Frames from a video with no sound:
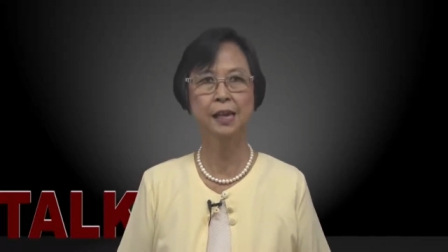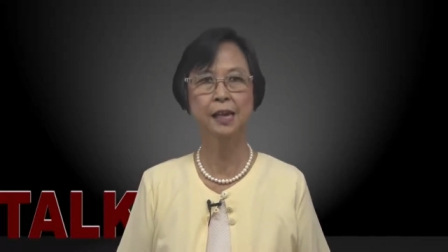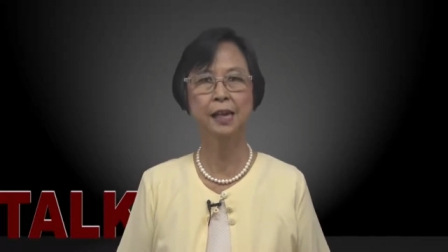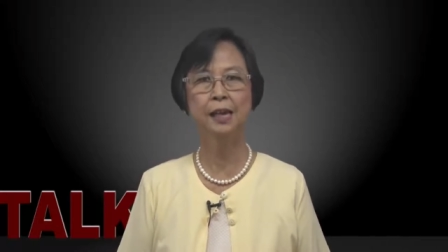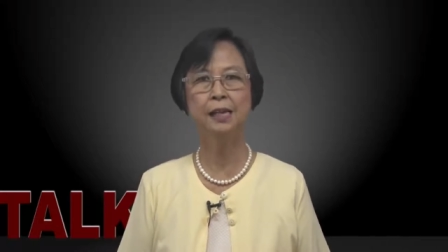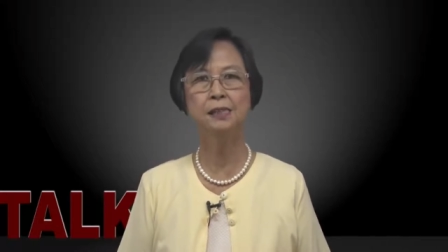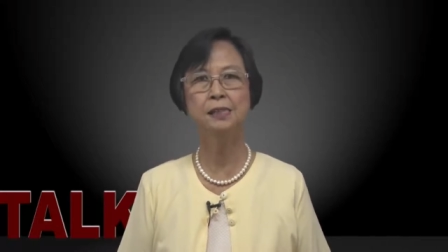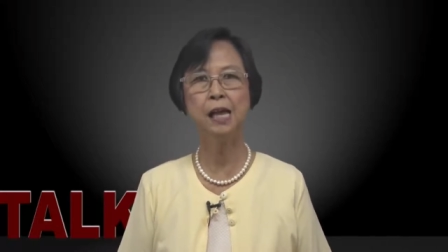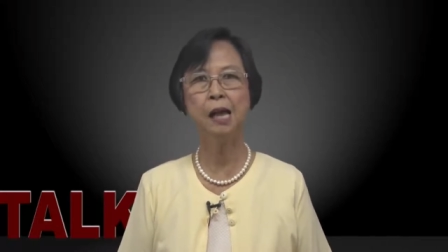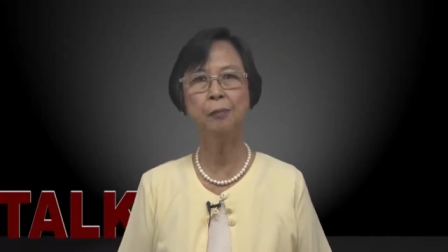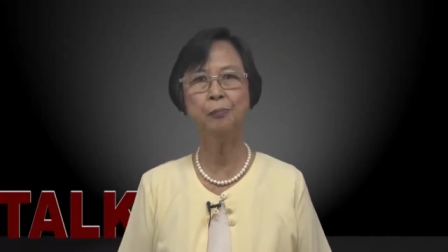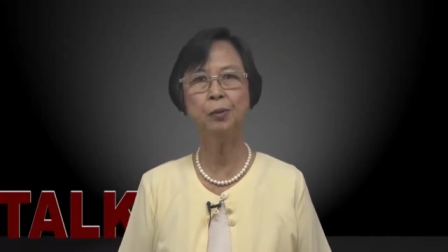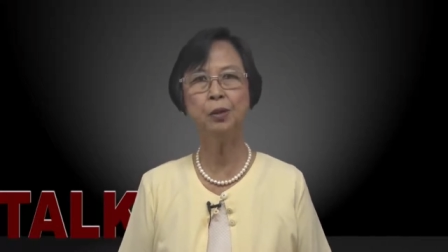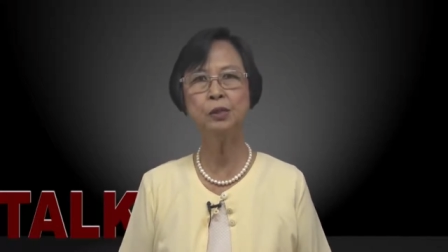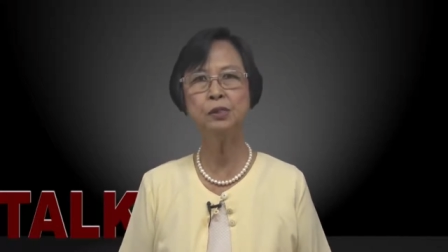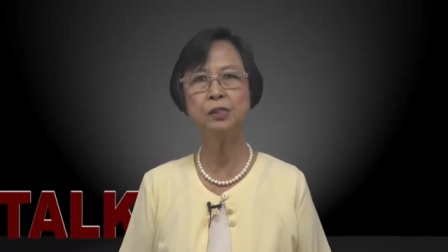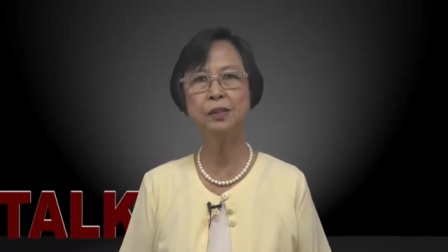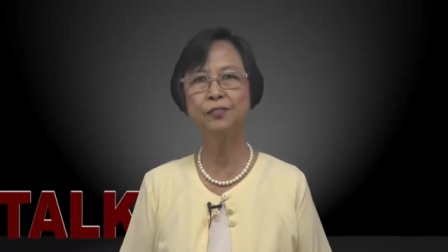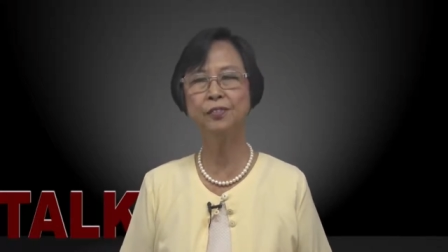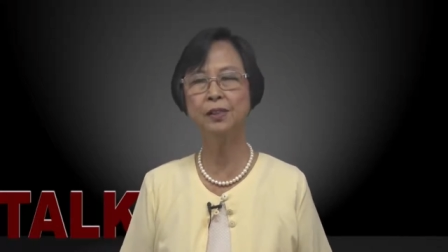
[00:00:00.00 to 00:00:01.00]

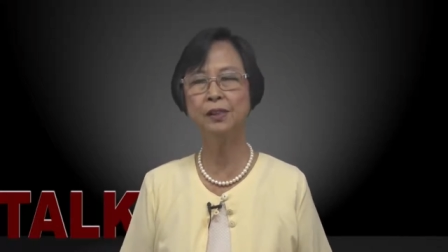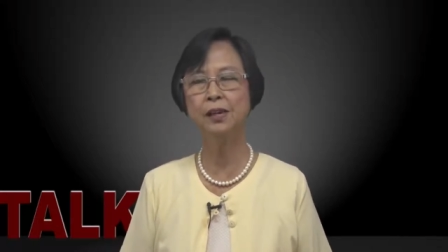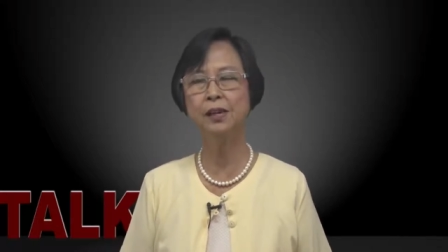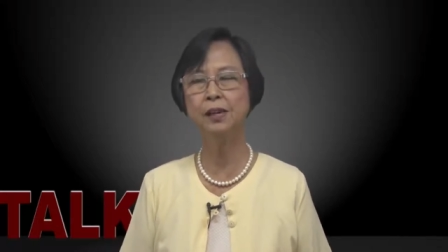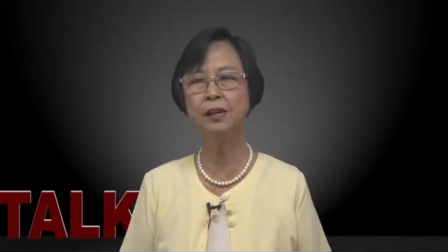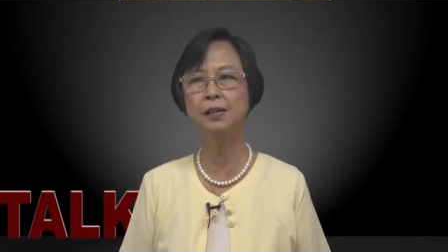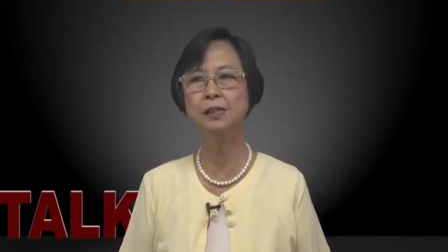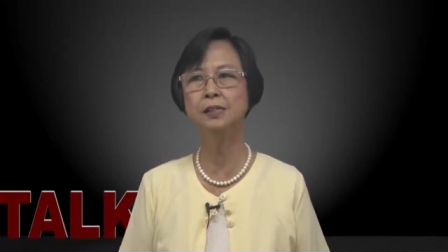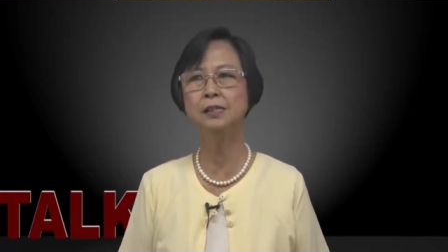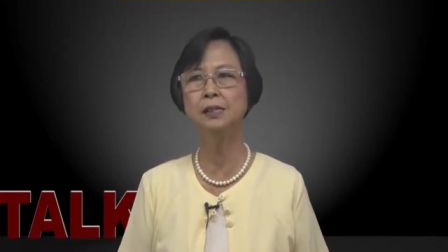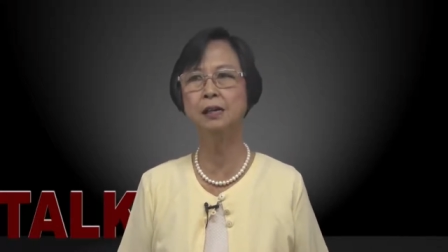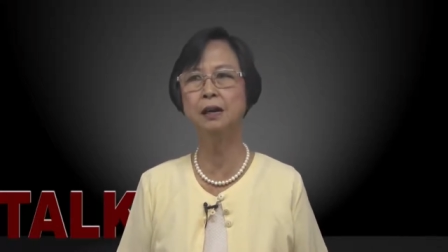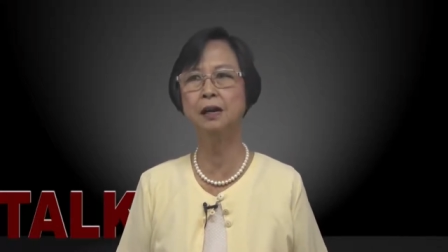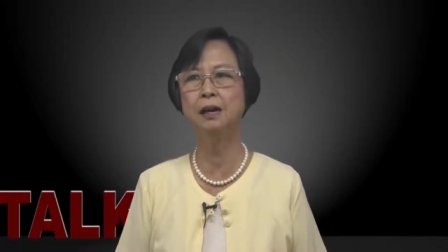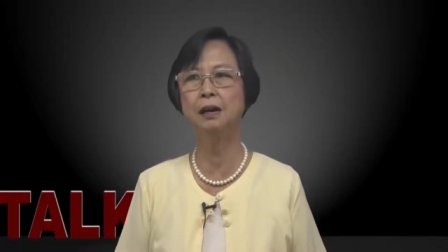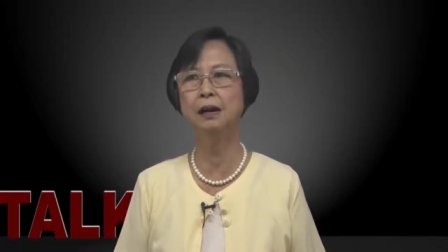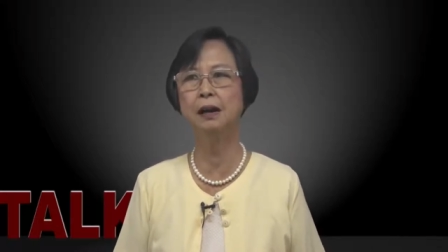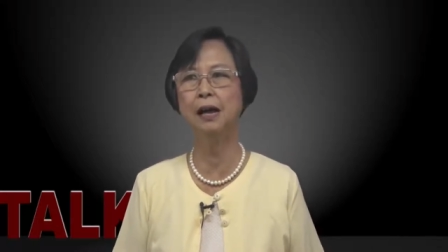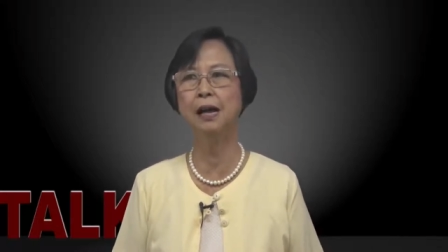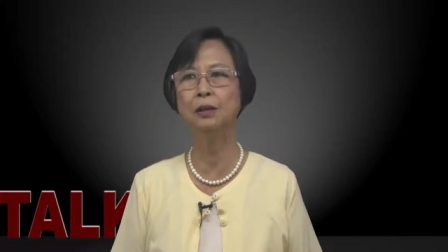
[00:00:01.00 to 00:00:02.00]
Examples of these
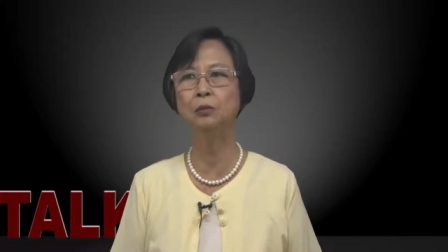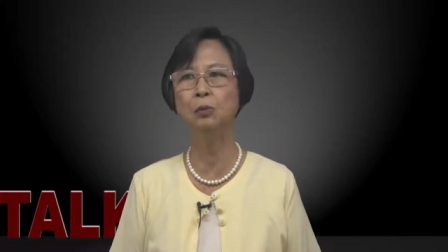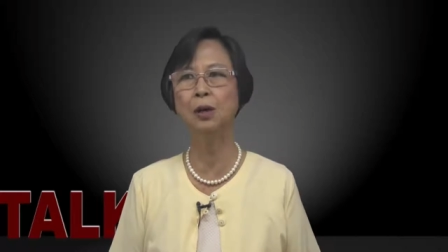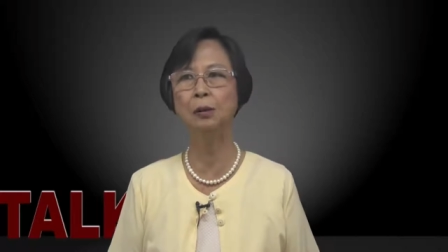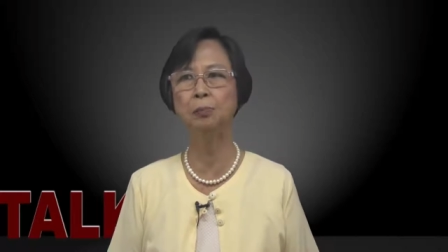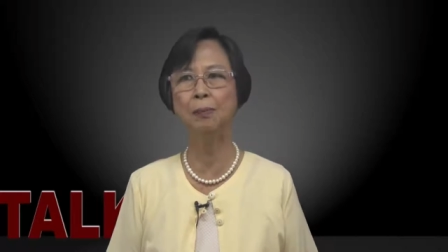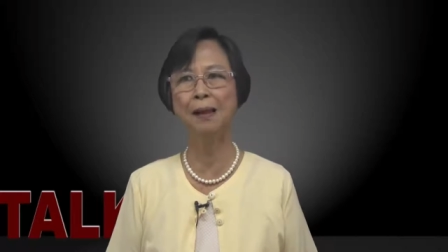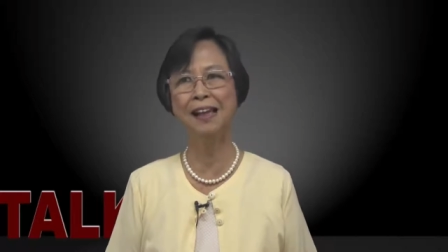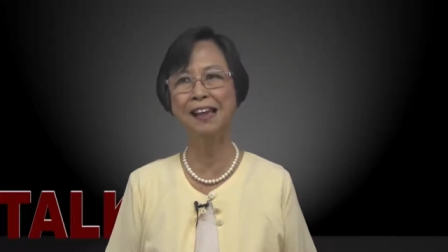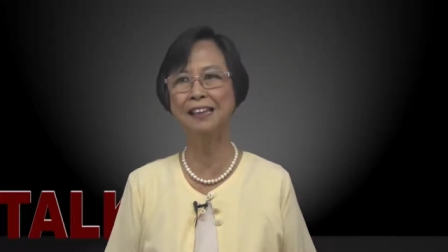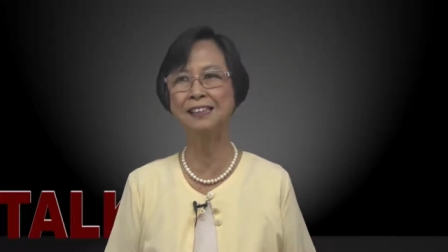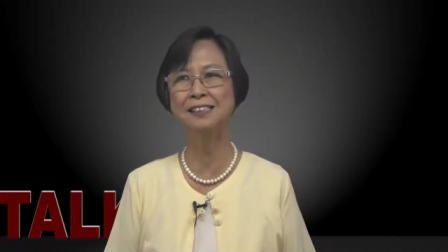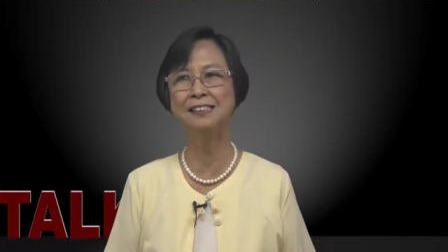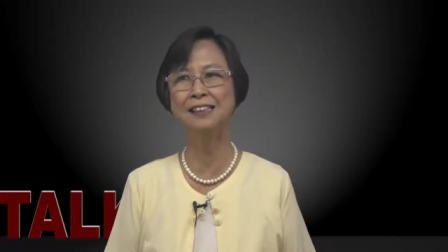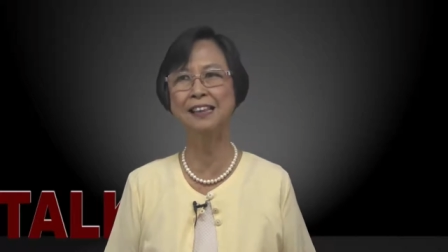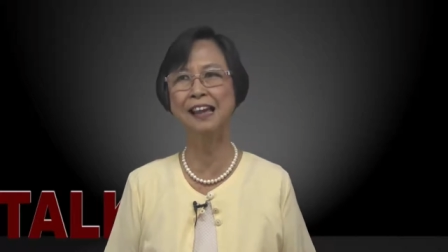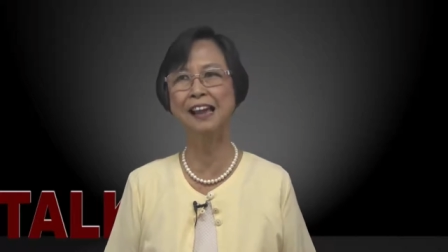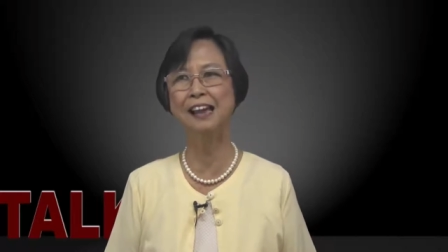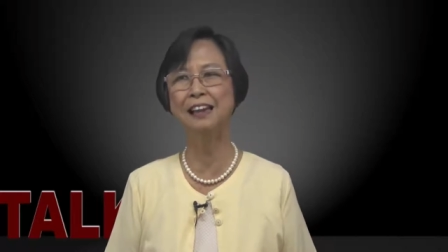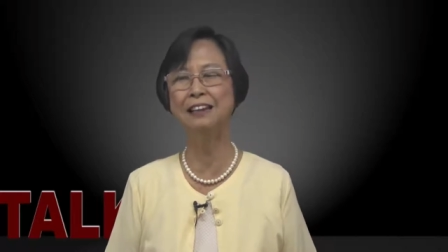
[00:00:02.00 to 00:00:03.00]
are annual plants
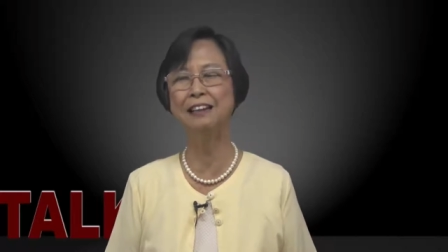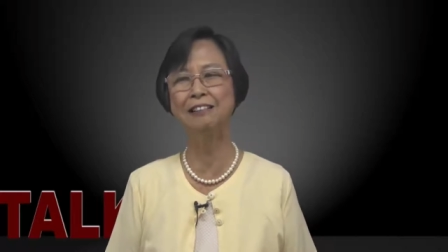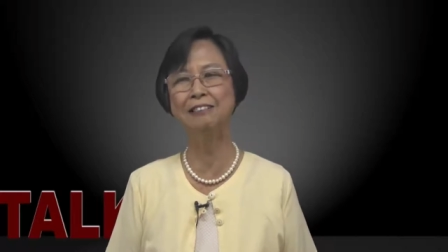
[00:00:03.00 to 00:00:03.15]
like